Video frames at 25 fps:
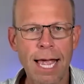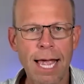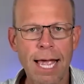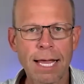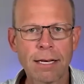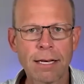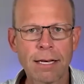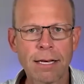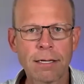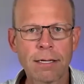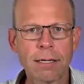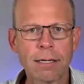
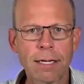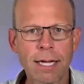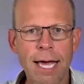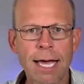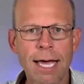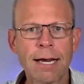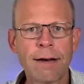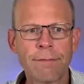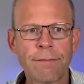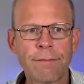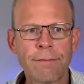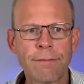and
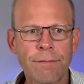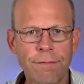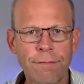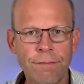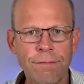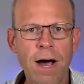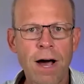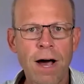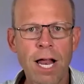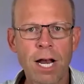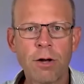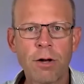kind of
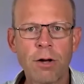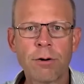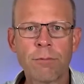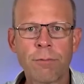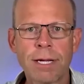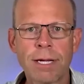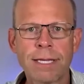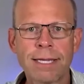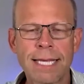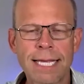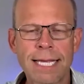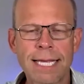follow
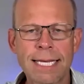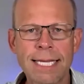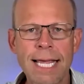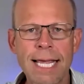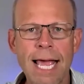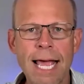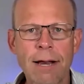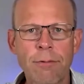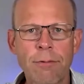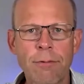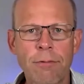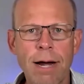in what they
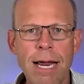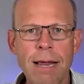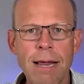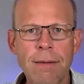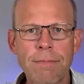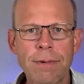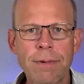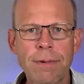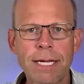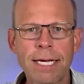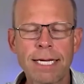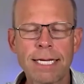did,
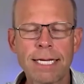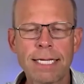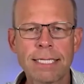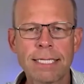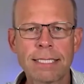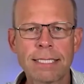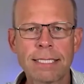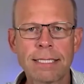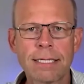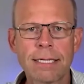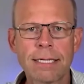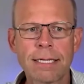right?
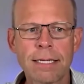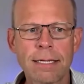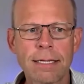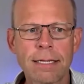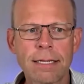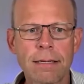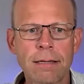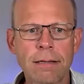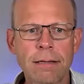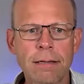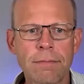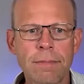Because
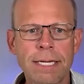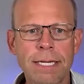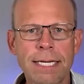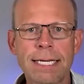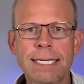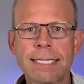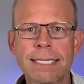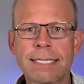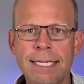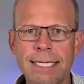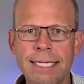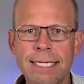
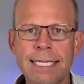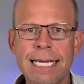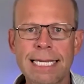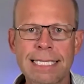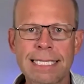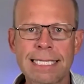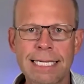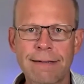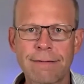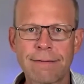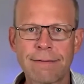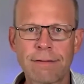because
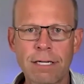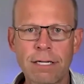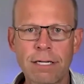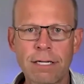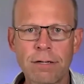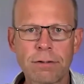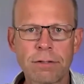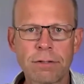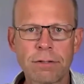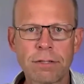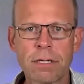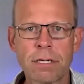success leaves
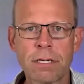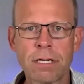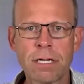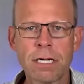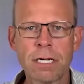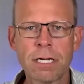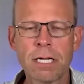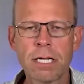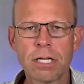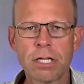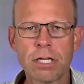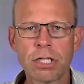clues.
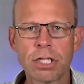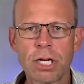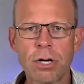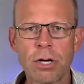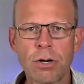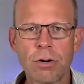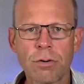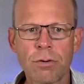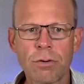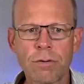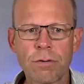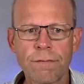
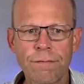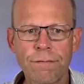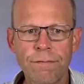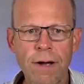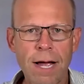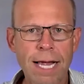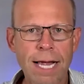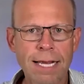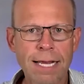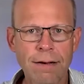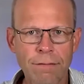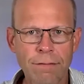So
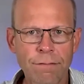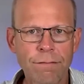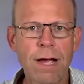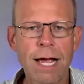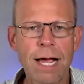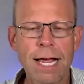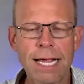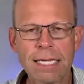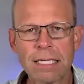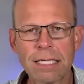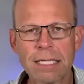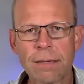find
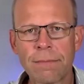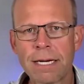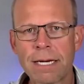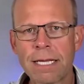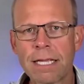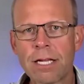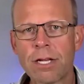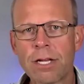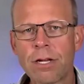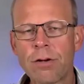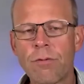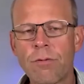find
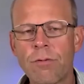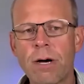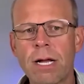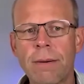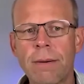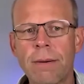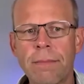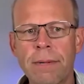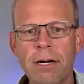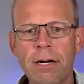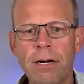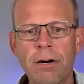somebody that you
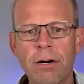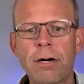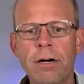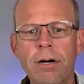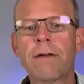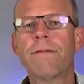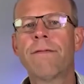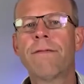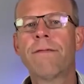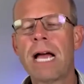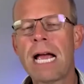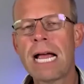want to
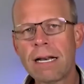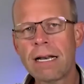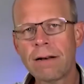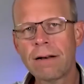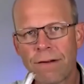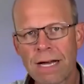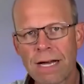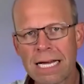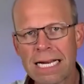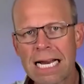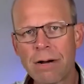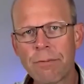mirror.
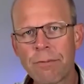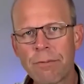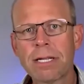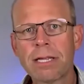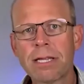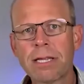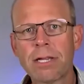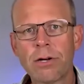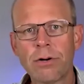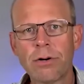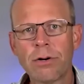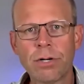Find find out
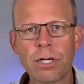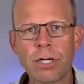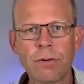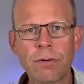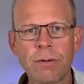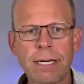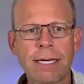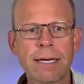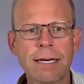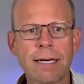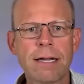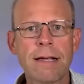what they're
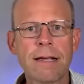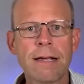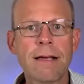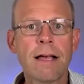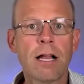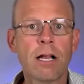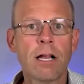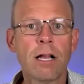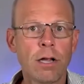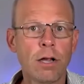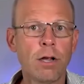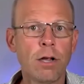doing.
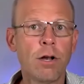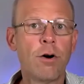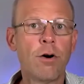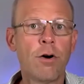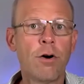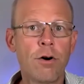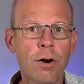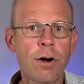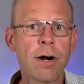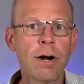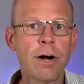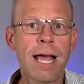
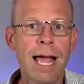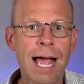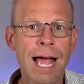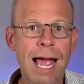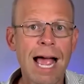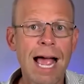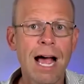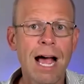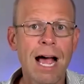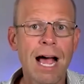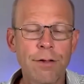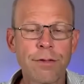Learn
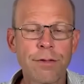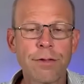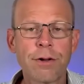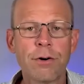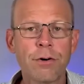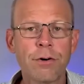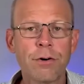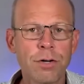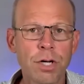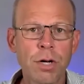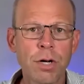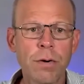how
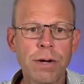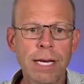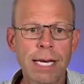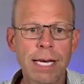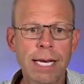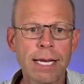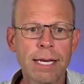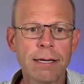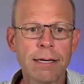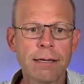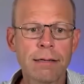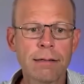they're doing
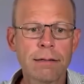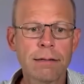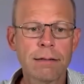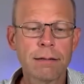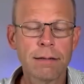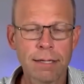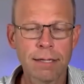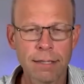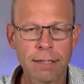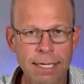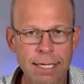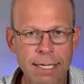it,
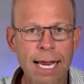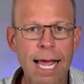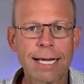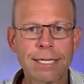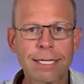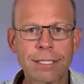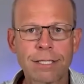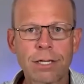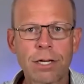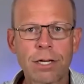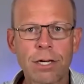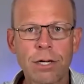and then
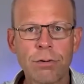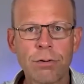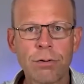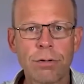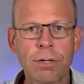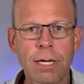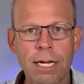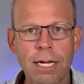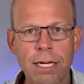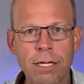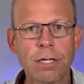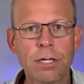
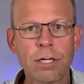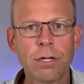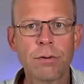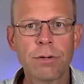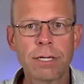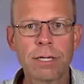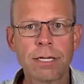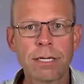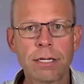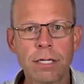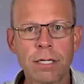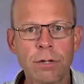execute and do
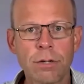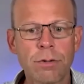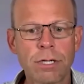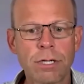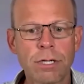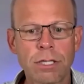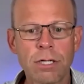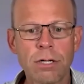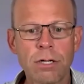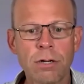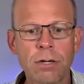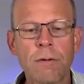it do
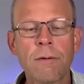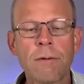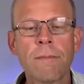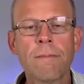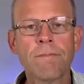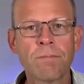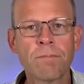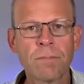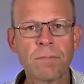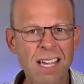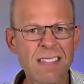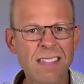it too.
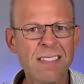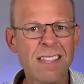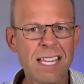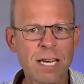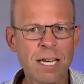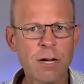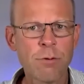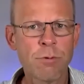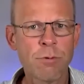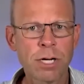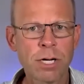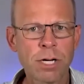And
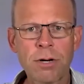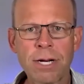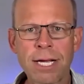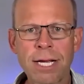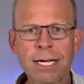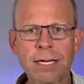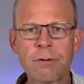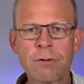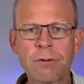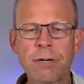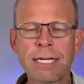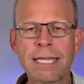then you want to go
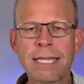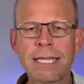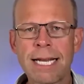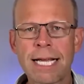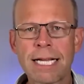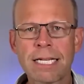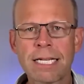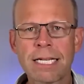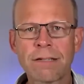next, create the